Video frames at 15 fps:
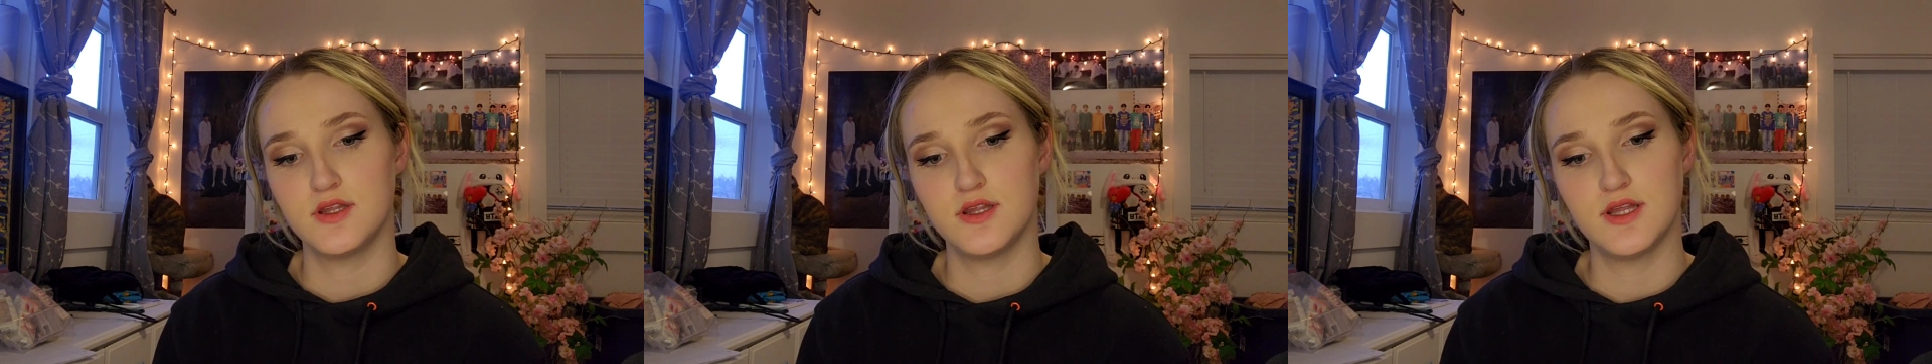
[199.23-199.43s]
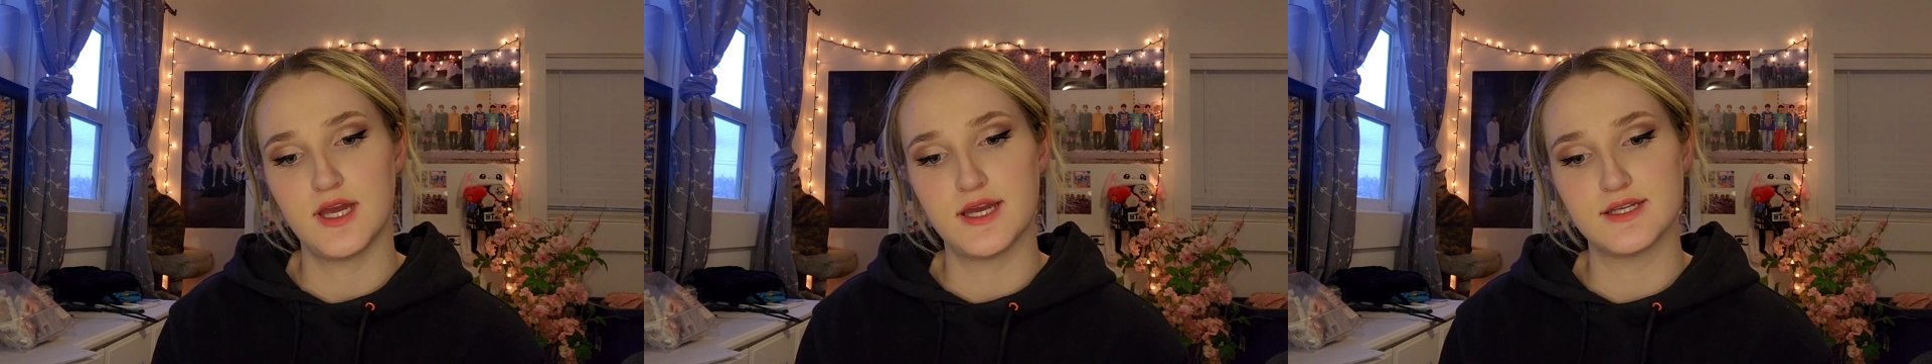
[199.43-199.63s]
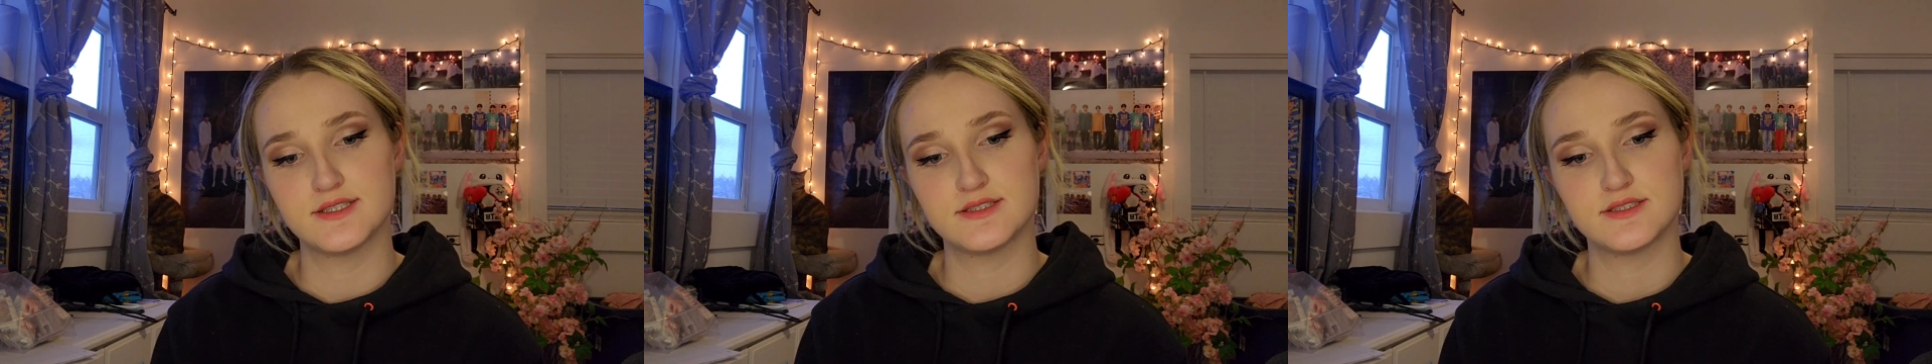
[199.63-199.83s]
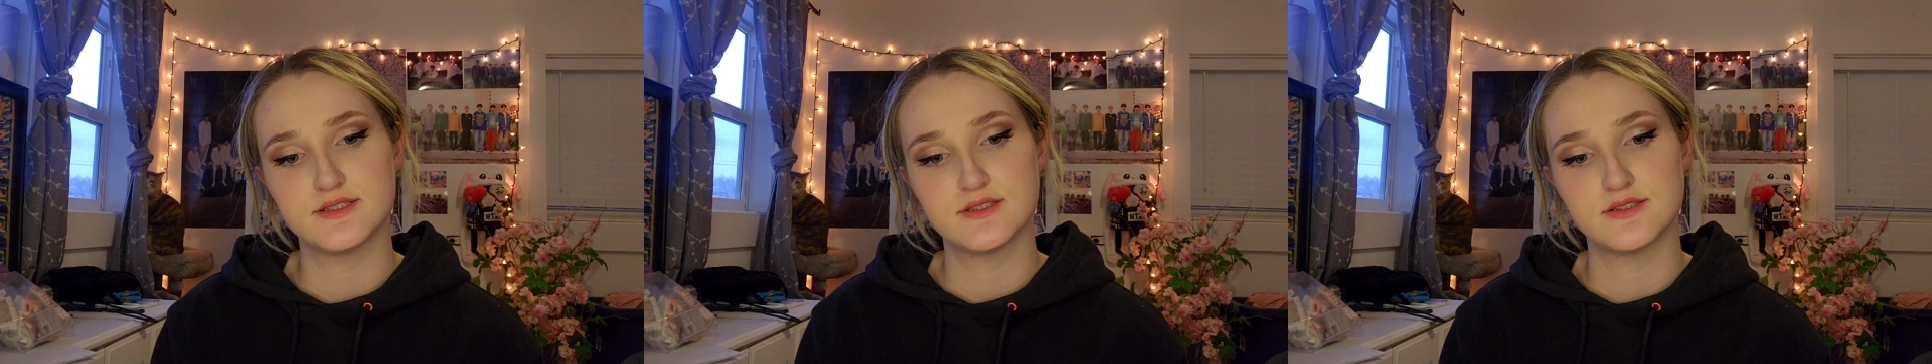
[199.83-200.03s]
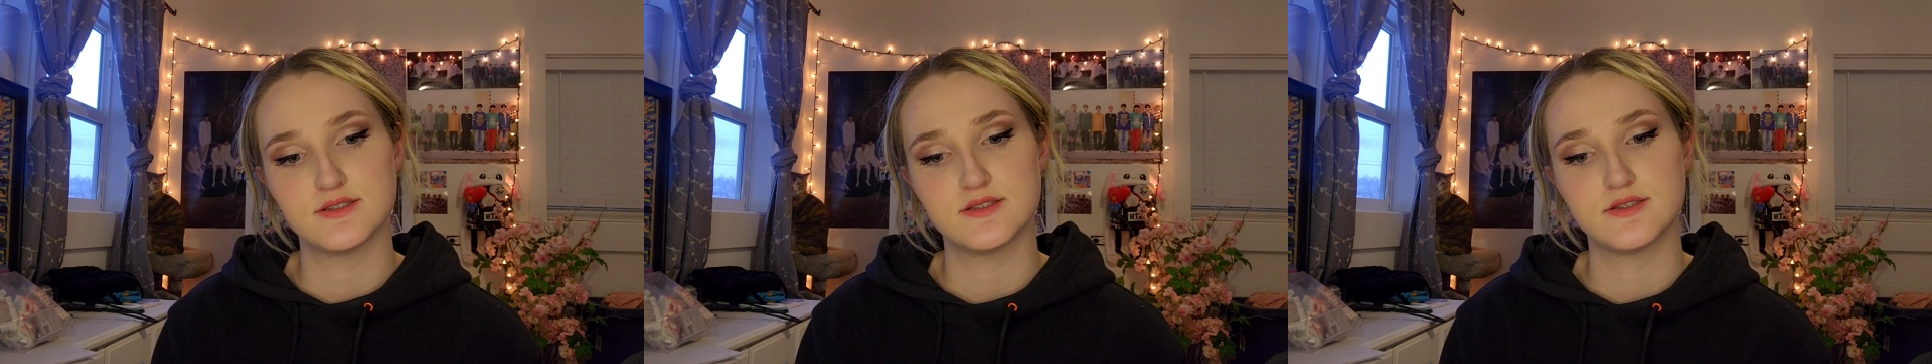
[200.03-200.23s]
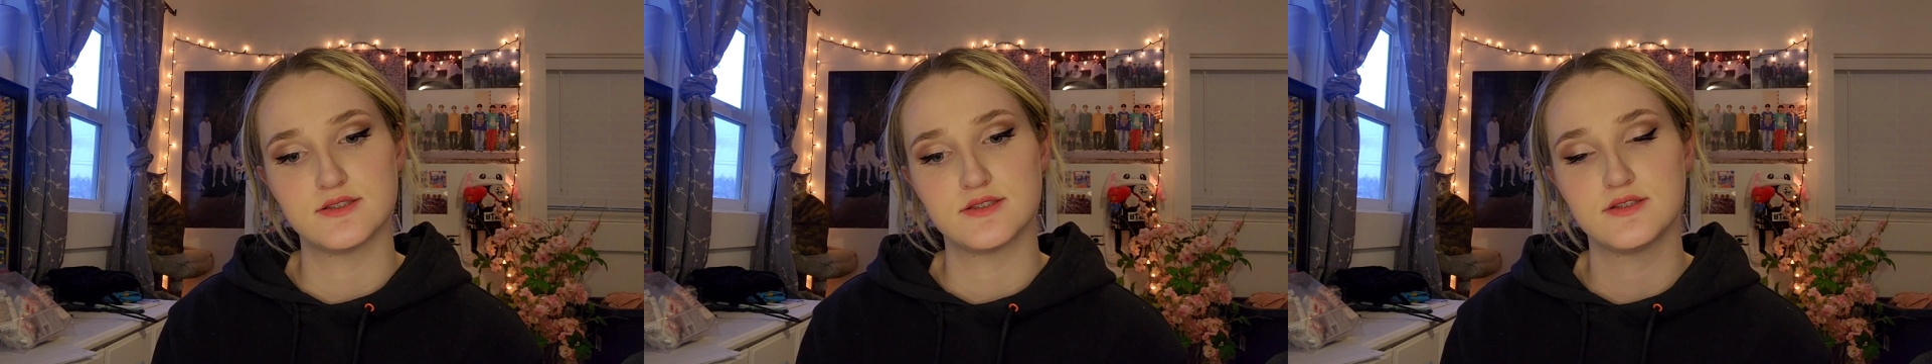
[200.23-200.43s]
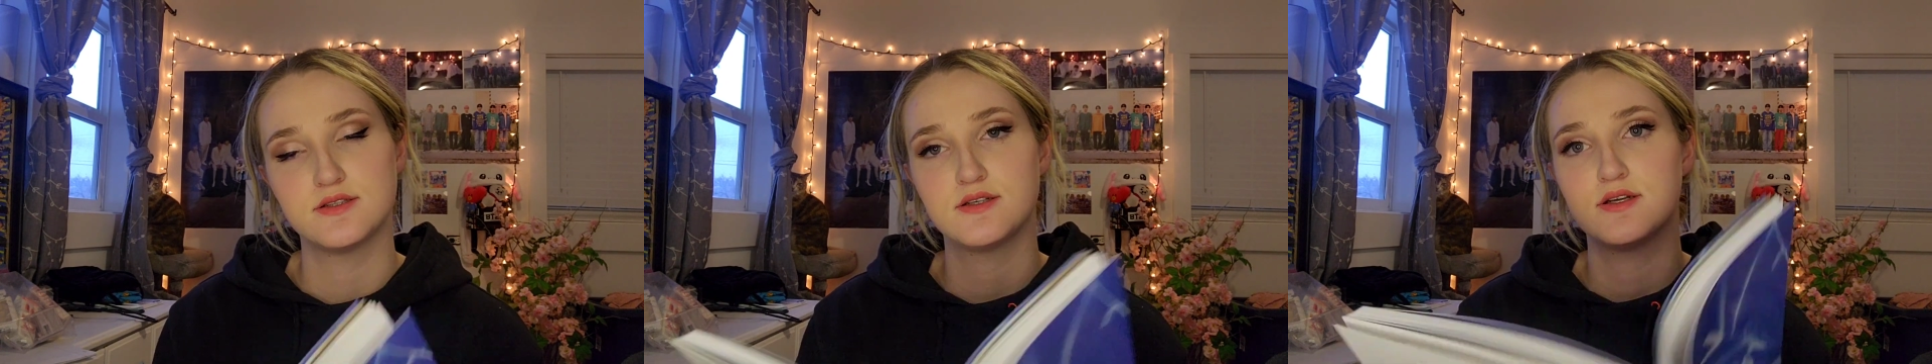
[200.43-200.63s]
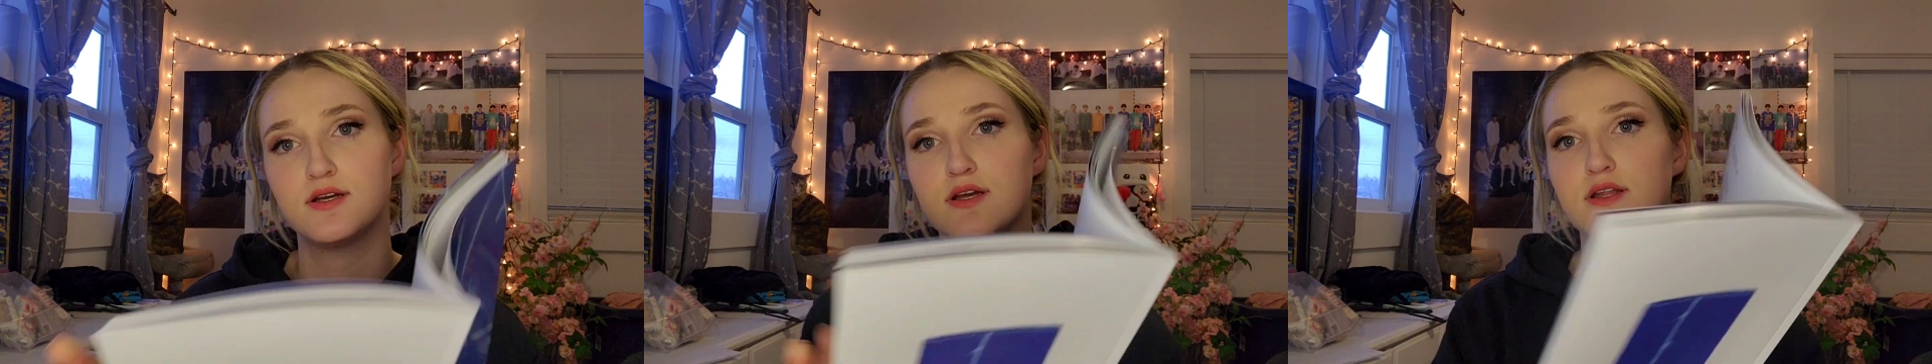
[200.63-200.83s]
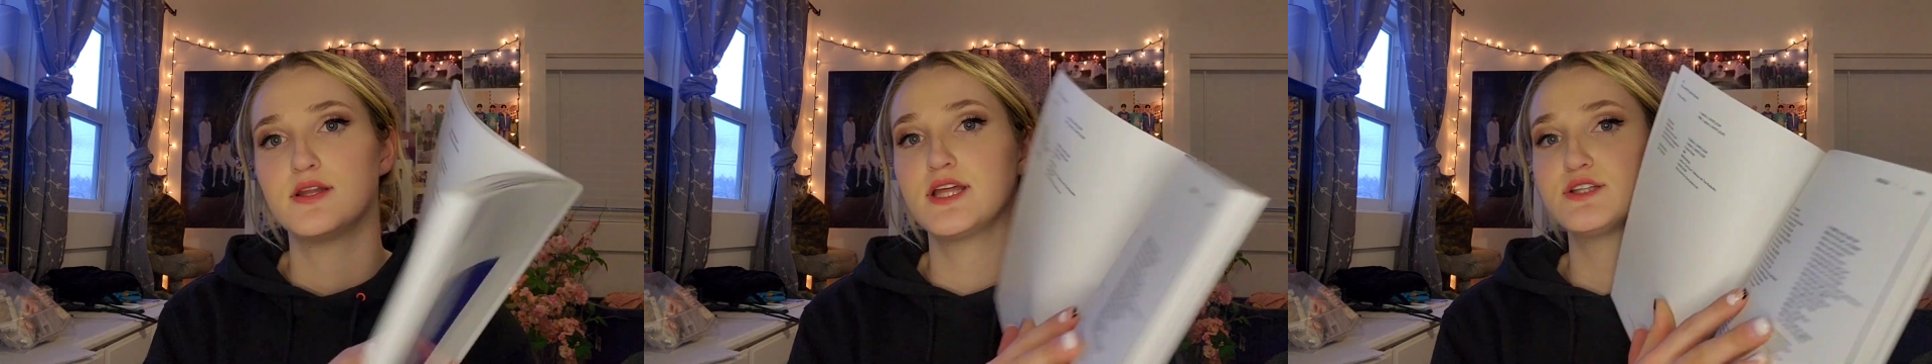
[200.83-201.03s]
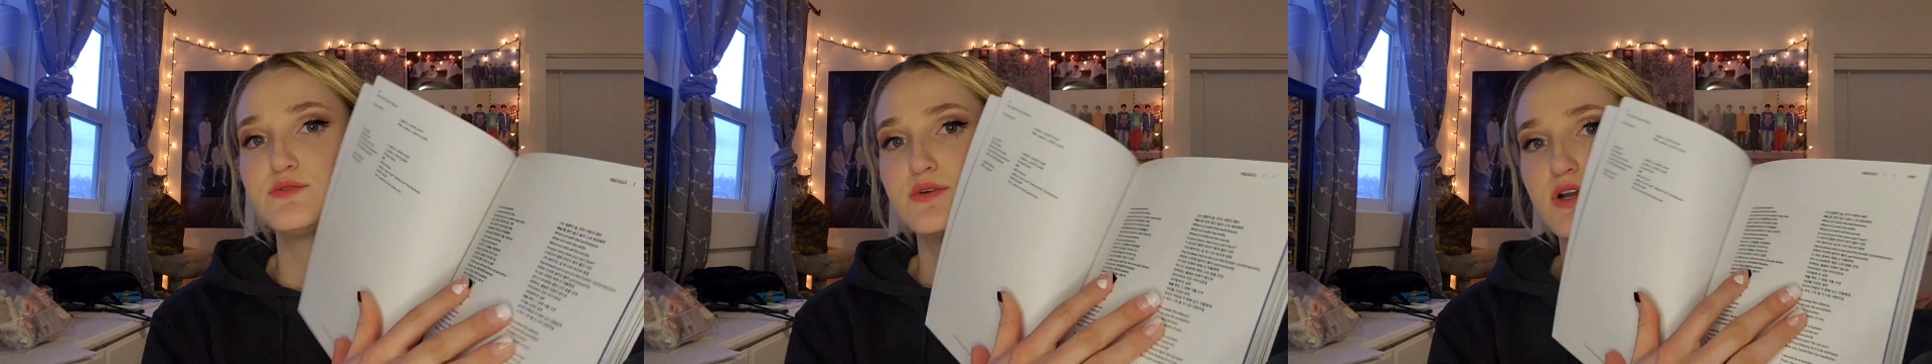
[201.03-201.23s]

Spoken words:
Yes. That's